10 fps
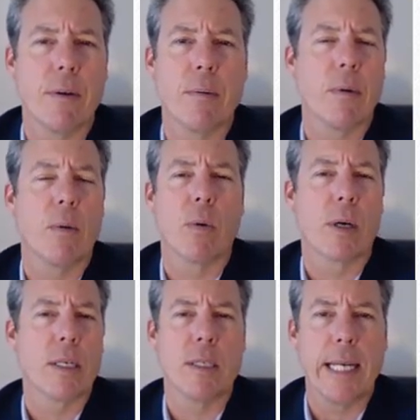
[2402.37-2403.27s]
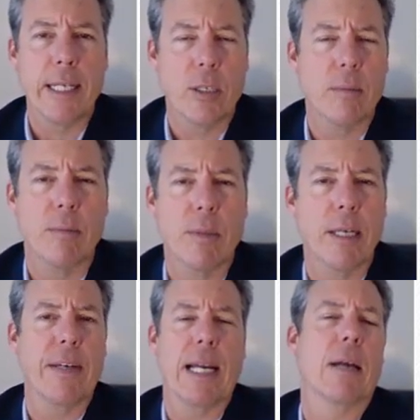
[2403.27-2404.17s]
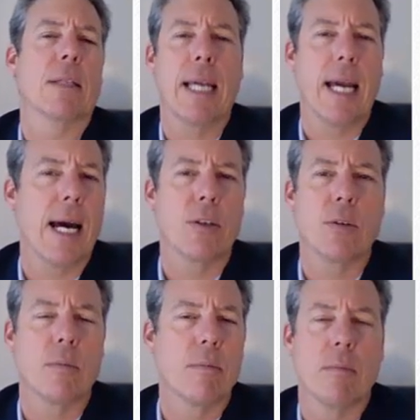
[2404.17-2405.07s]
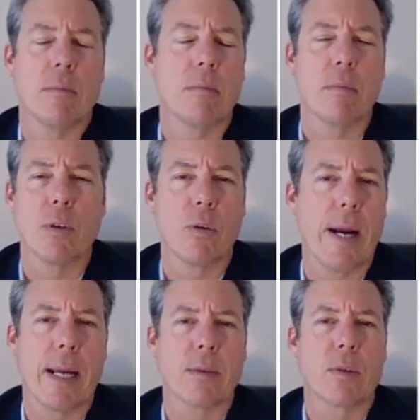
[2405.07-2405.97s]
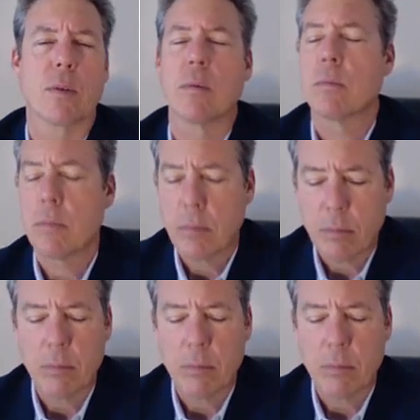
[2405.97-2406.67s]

different organization giving out the cash grants?